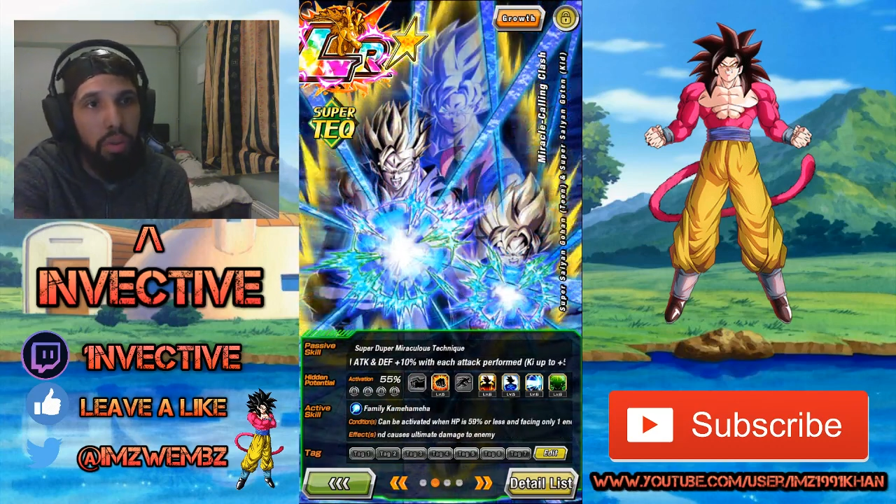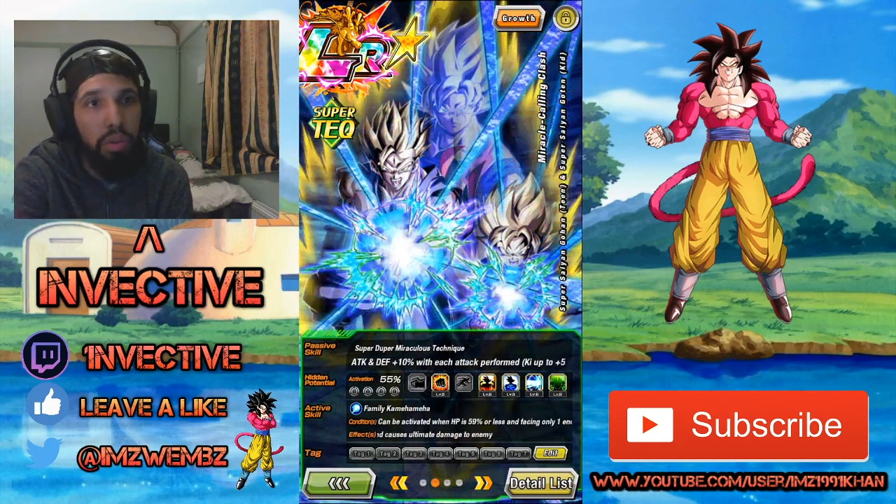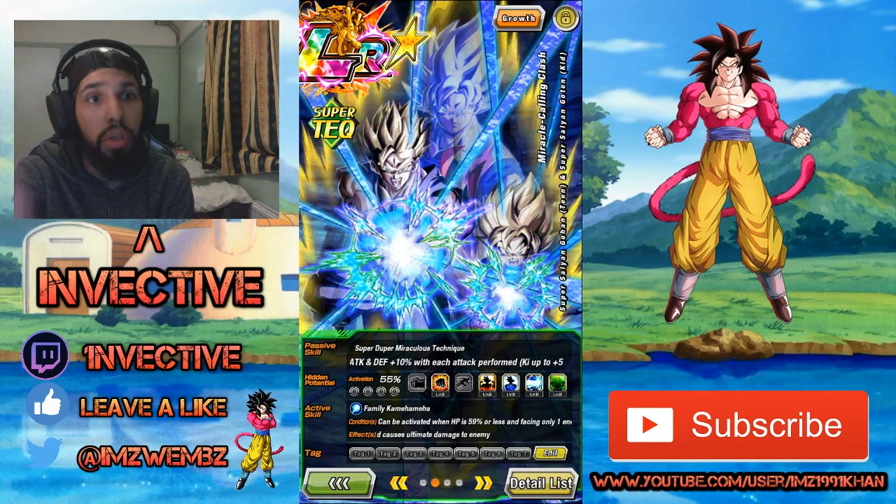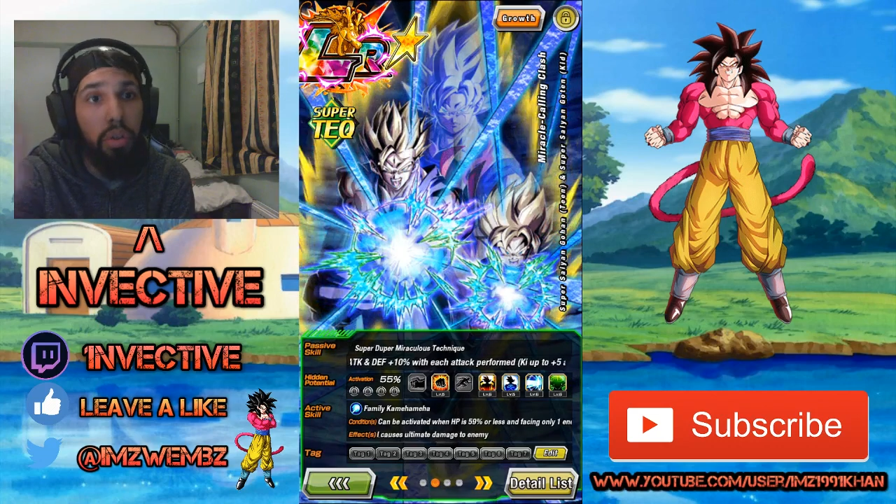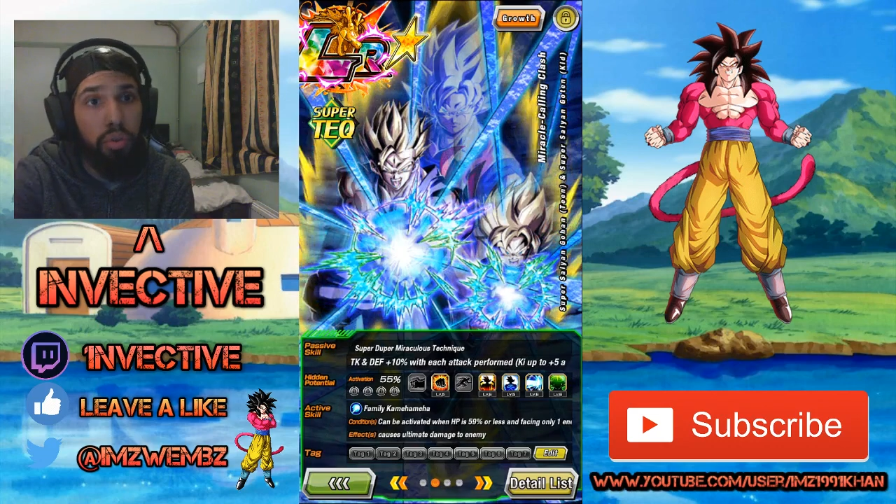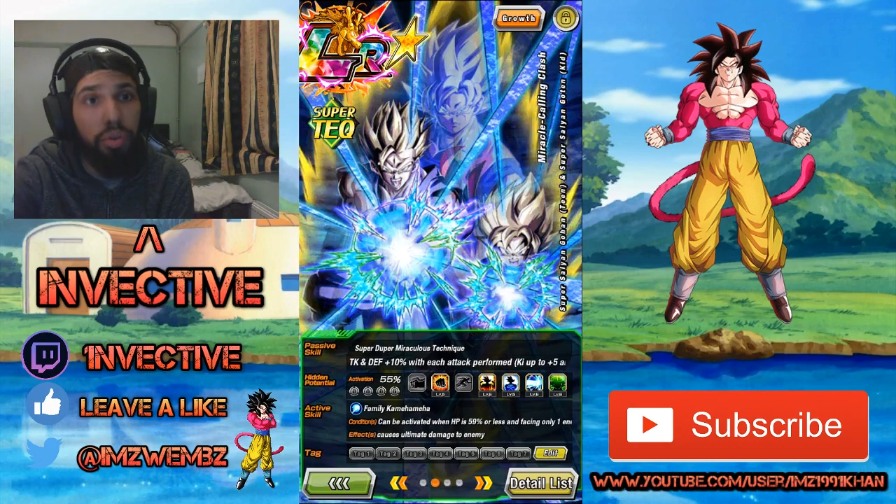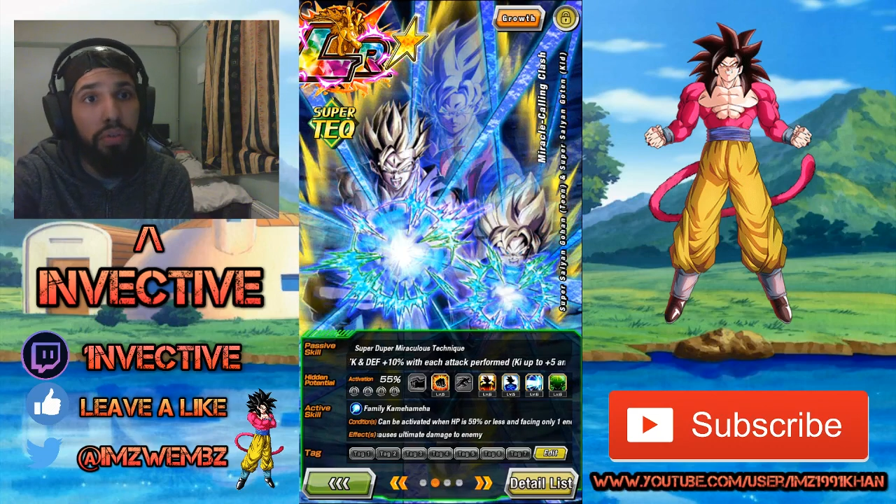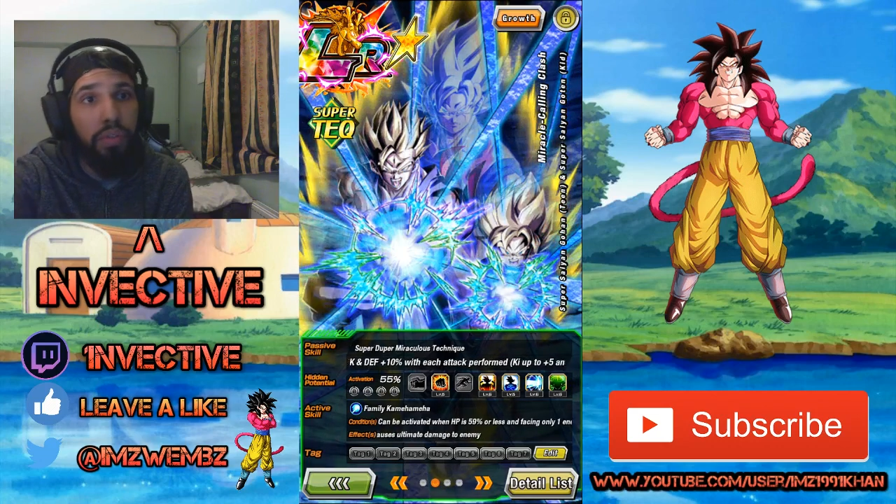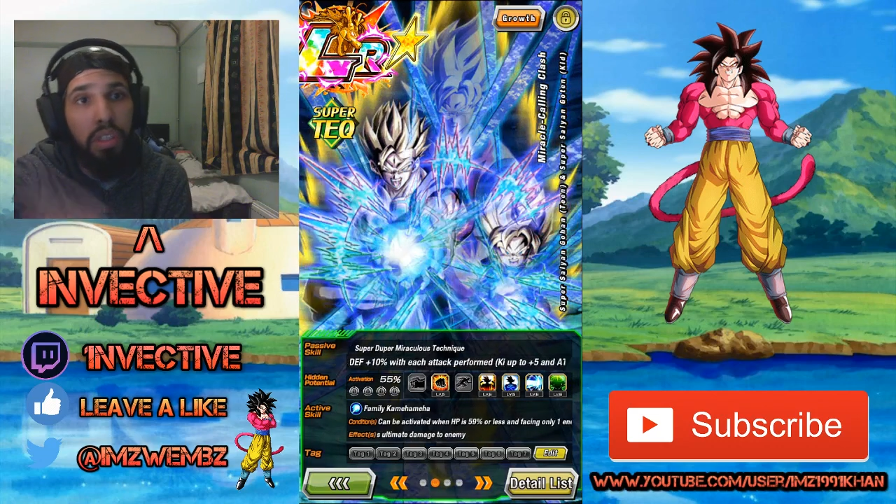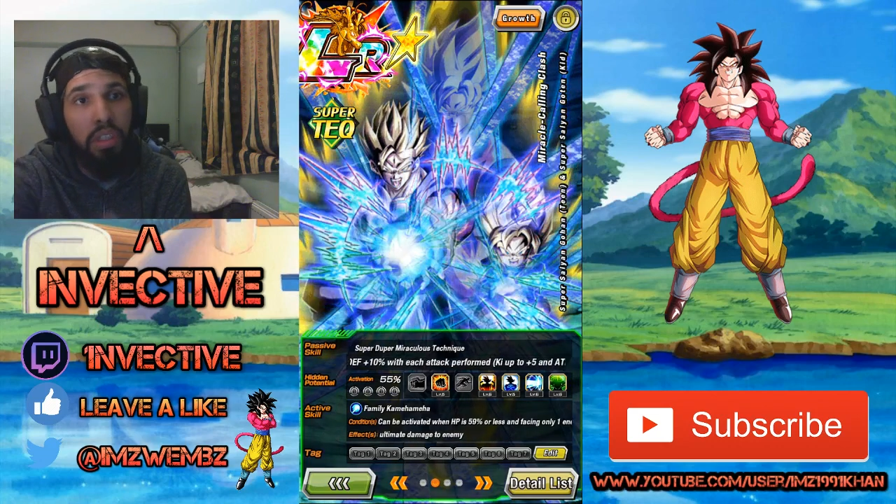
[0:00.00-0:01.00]
the
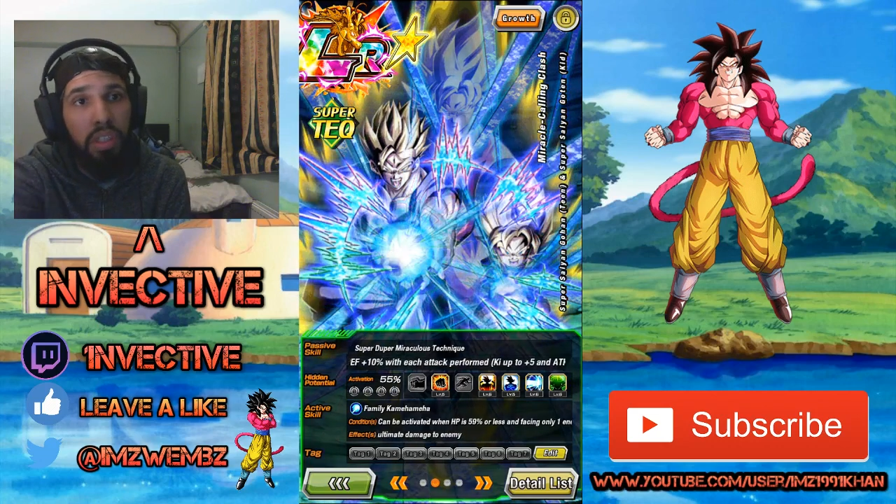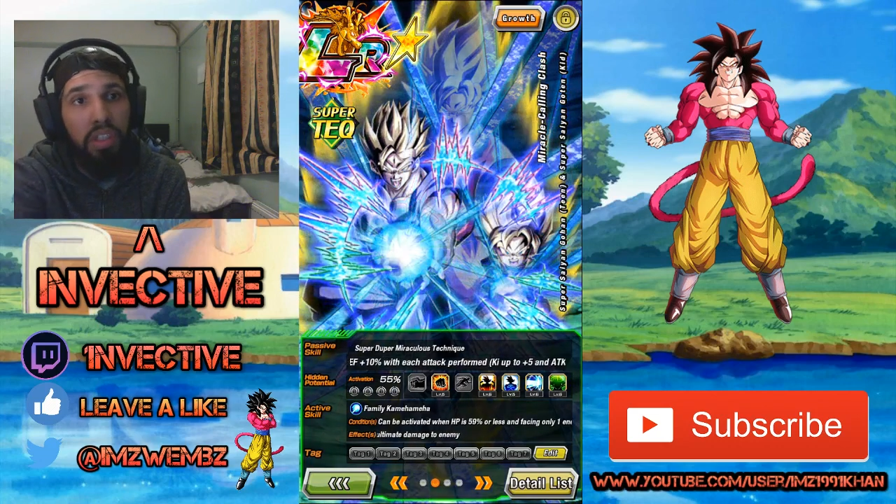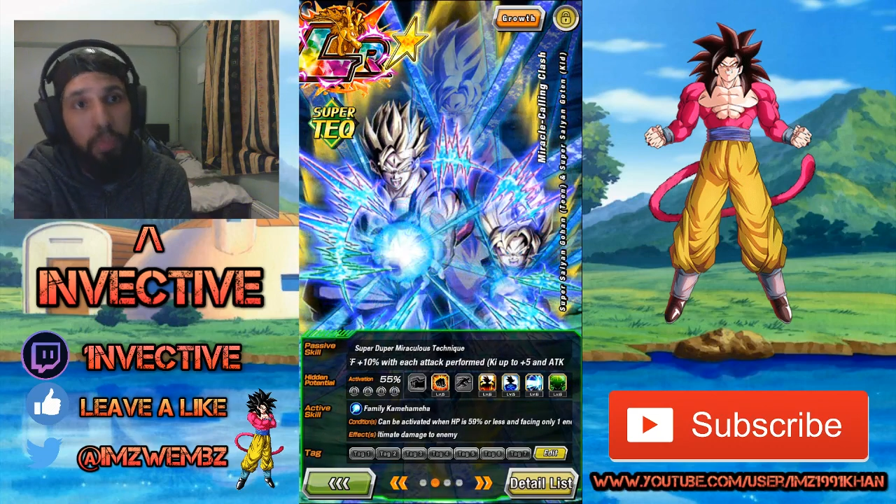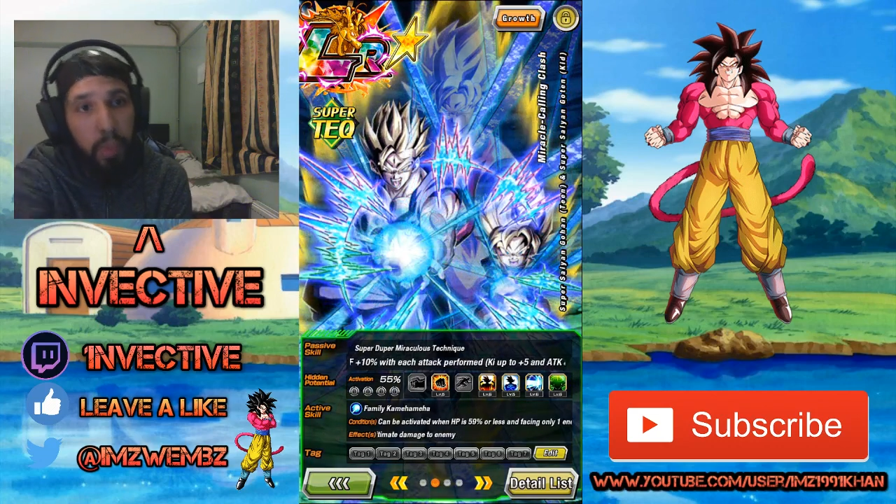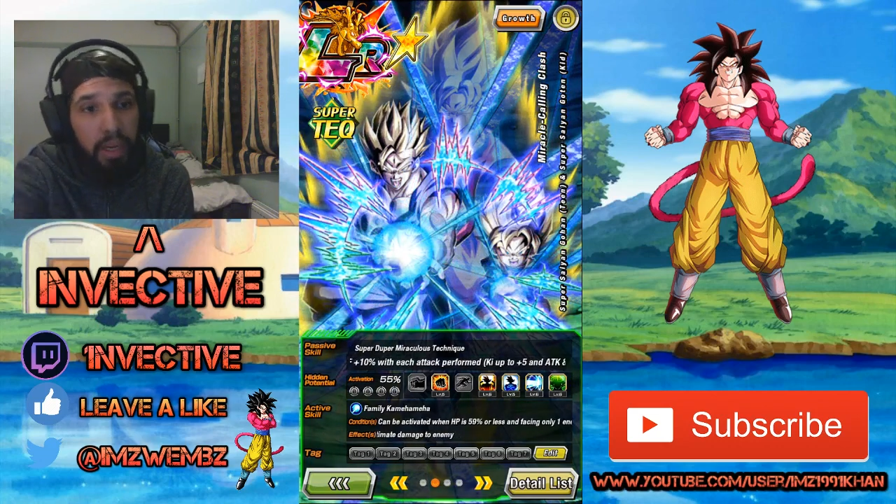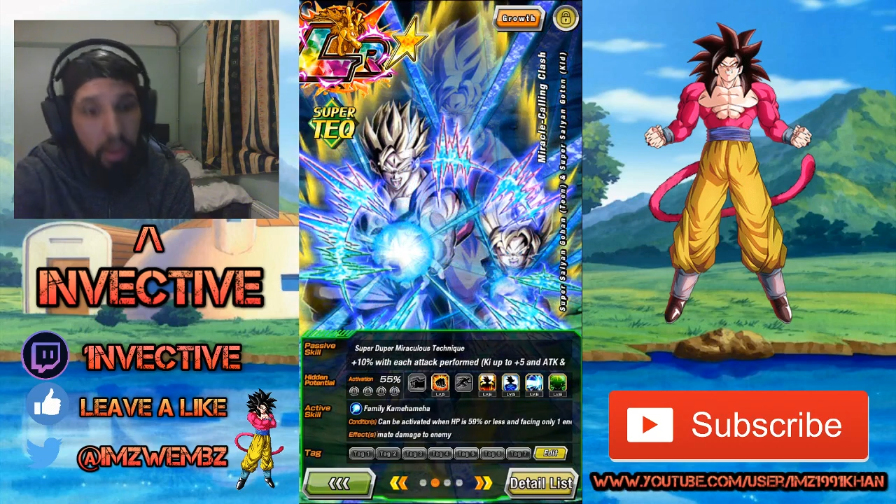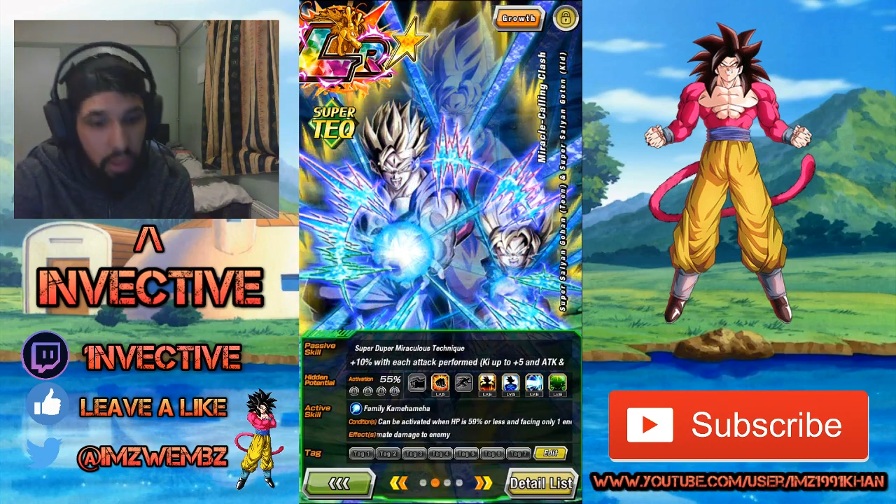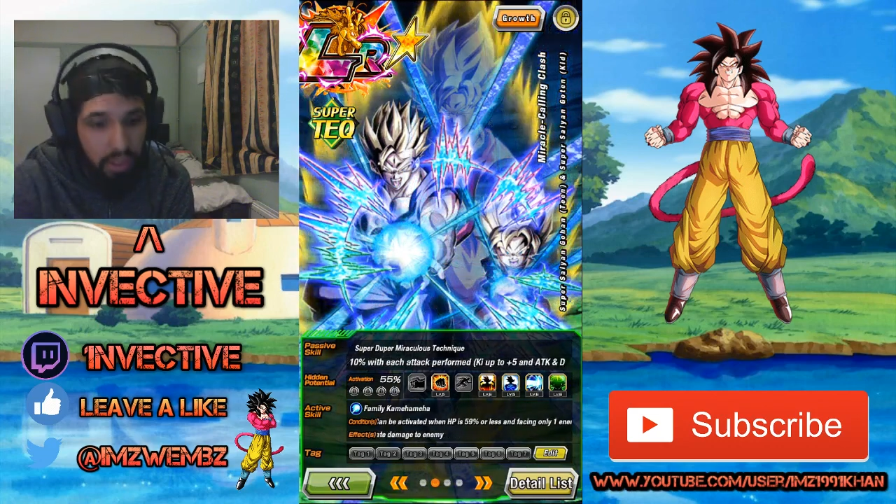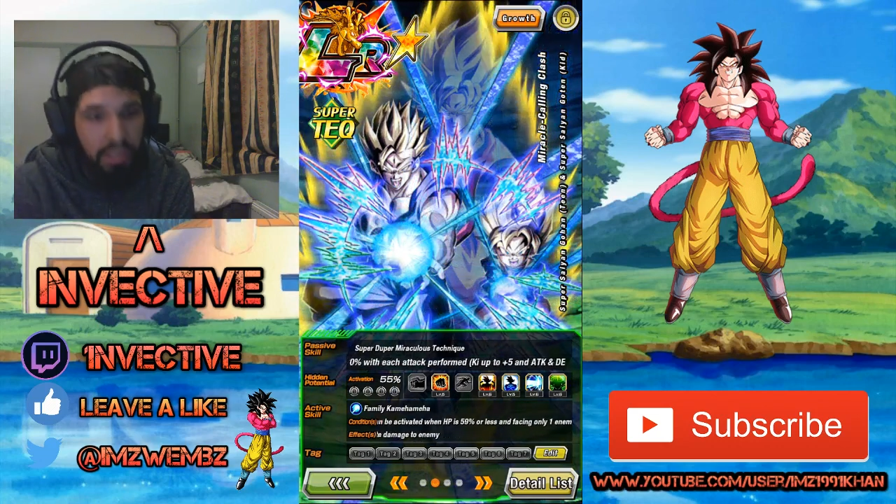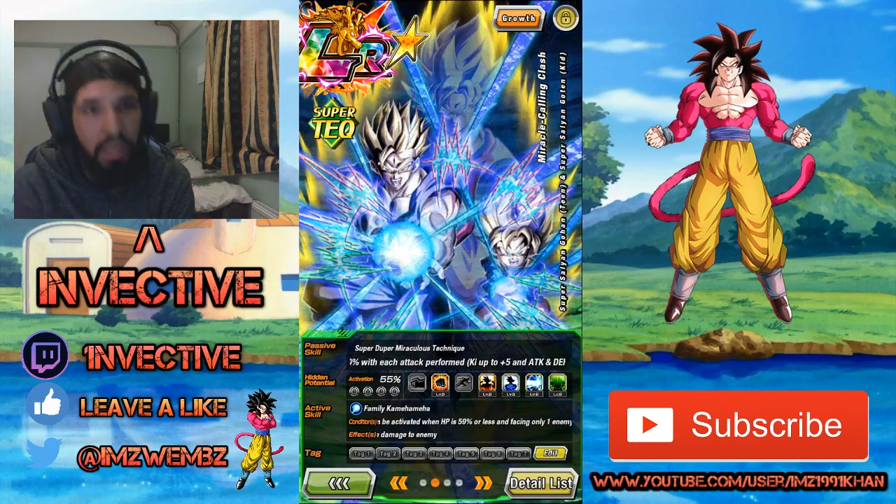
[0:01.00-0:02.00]
Truth DT is spending on
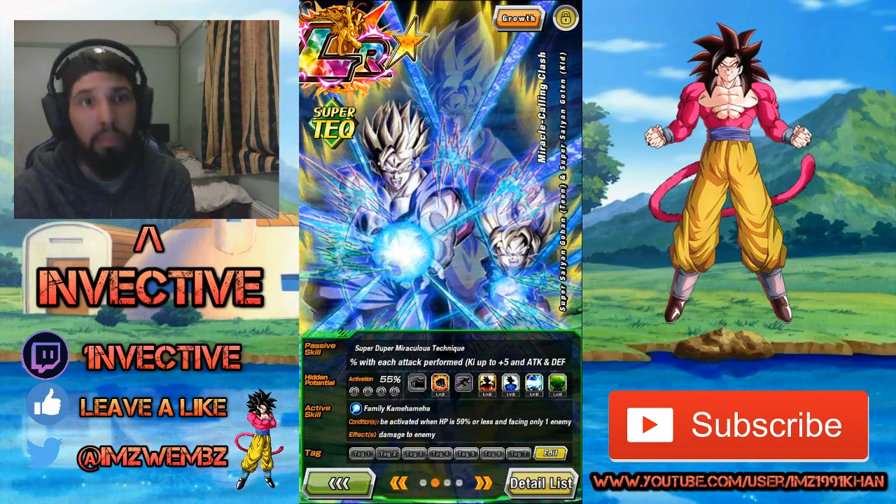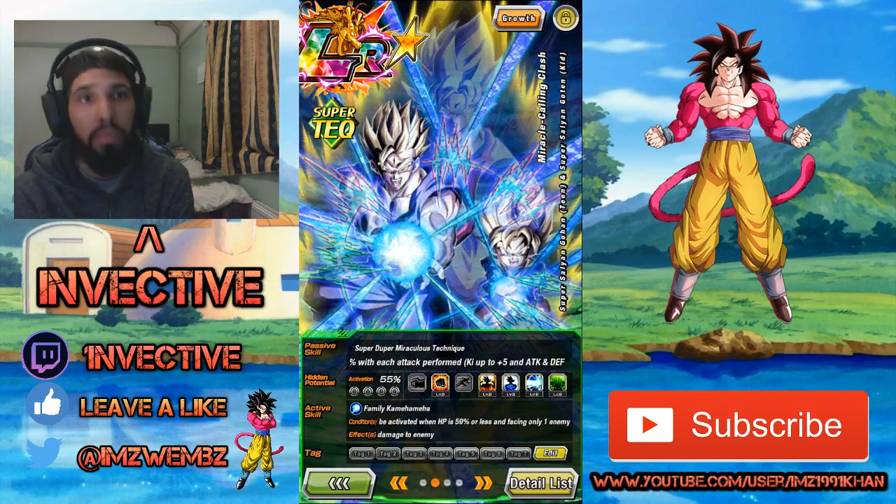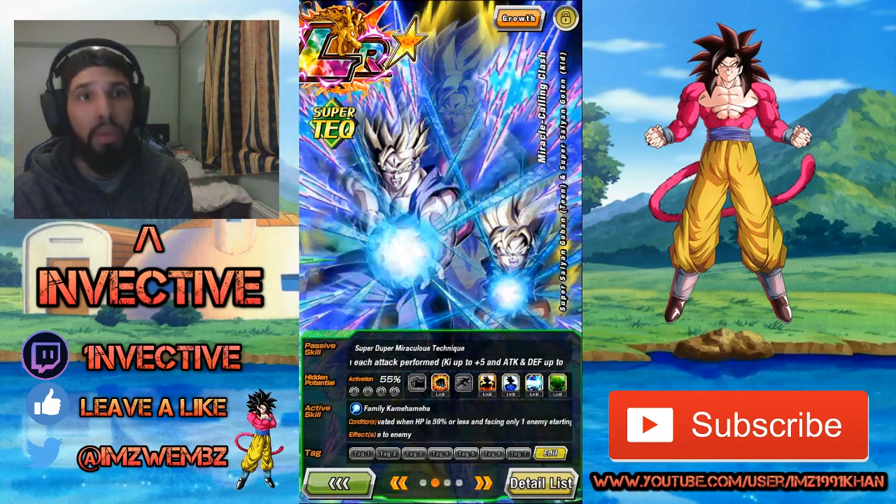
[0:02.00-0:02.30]
this game.